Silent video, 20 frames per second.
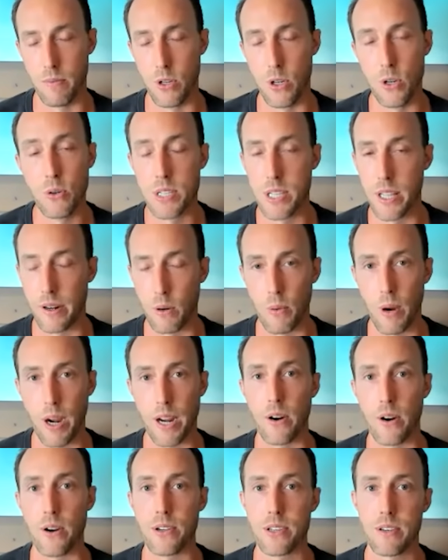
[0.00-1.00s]
newsletter
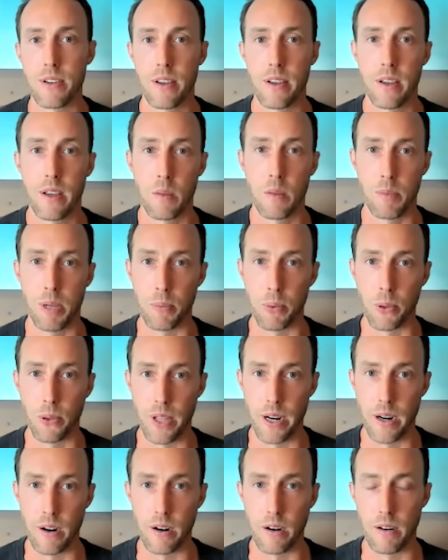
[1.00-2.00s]
writers, people
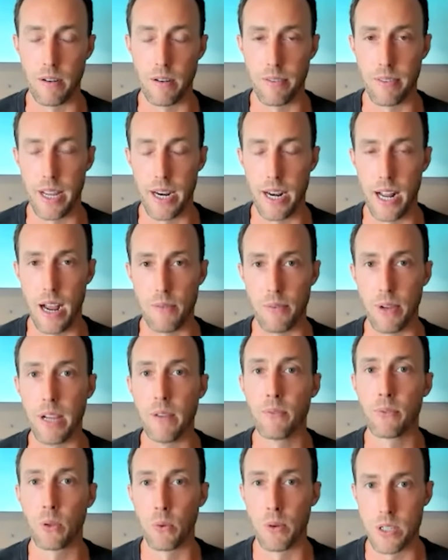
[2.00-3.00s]
that have
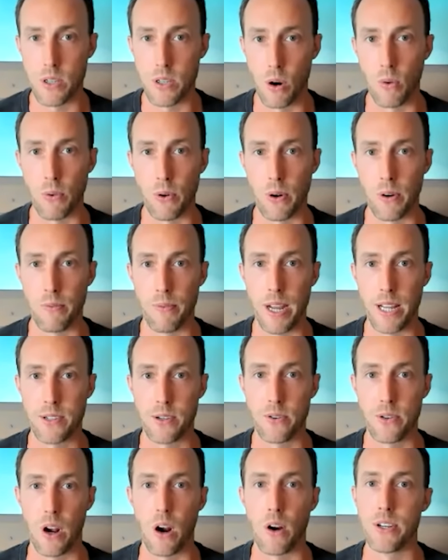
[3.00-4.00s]
influence over
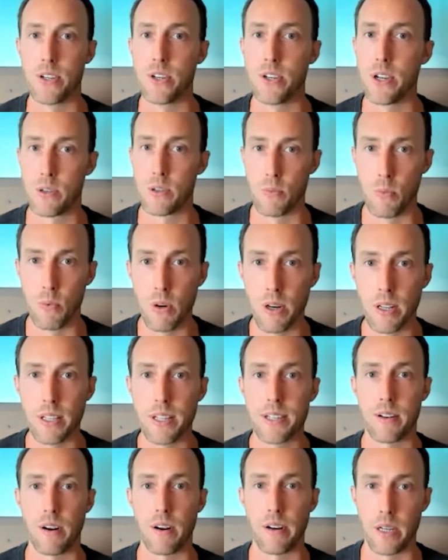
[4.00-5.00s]
investors are just
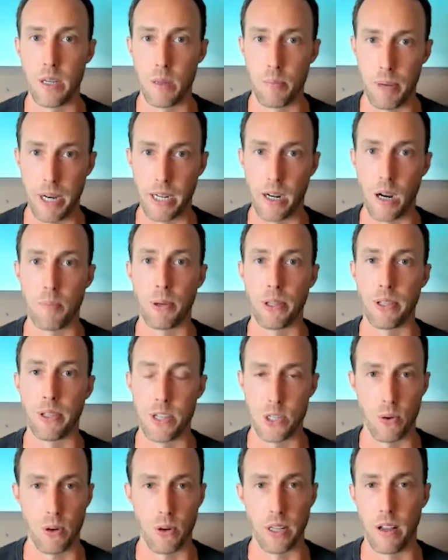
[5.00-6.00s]
really starting to pick up on
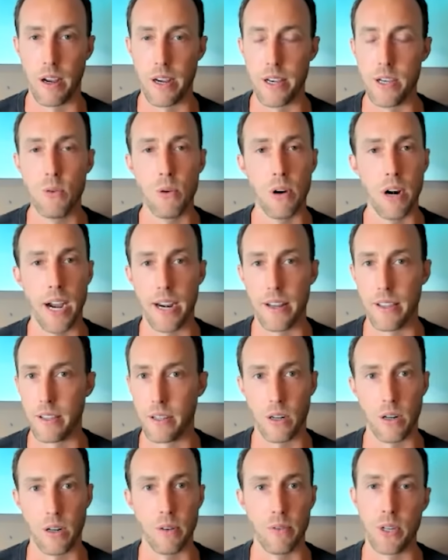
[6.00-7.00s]
this storyline. You were ahead of the
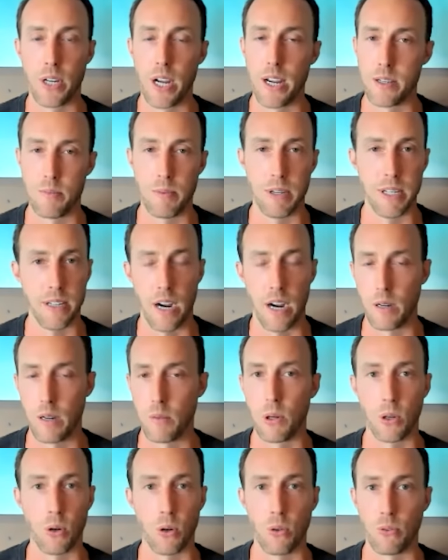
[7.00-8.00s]
curve. You guys have been talking
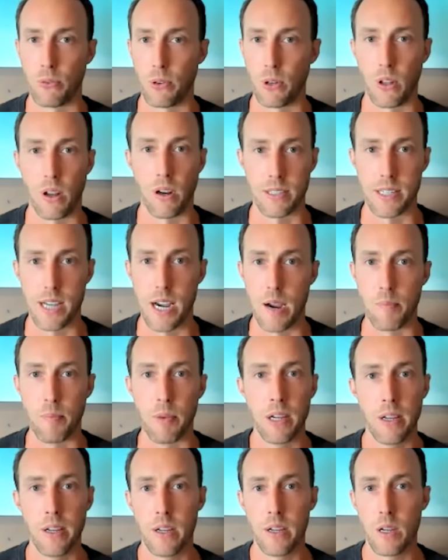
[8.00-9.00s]
about gold for a long time,
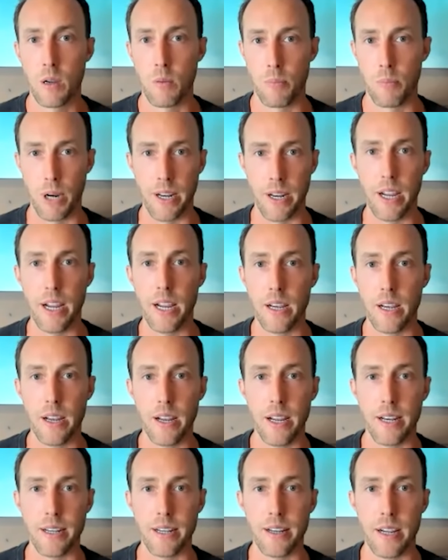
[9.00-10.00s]
but
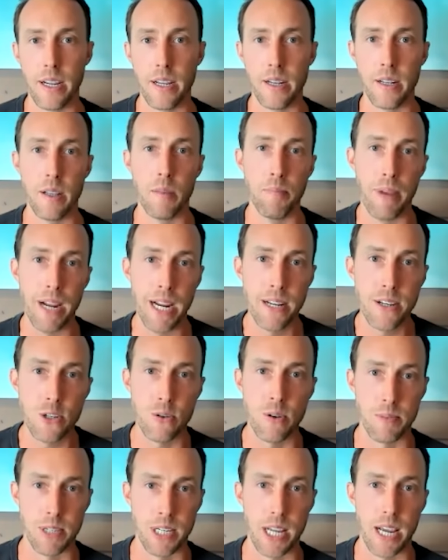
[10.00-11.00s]
in the
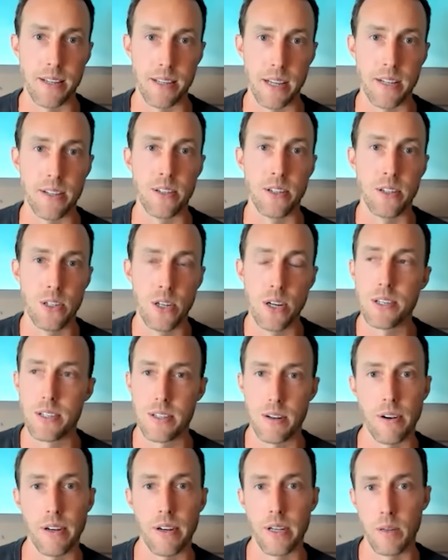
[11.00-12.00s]
mainstream's case, it's just
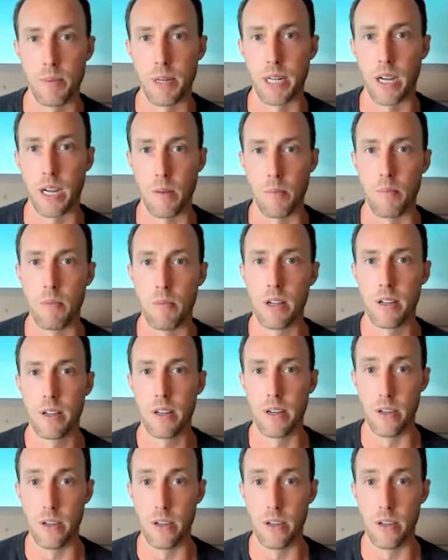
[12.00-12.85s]
starting to become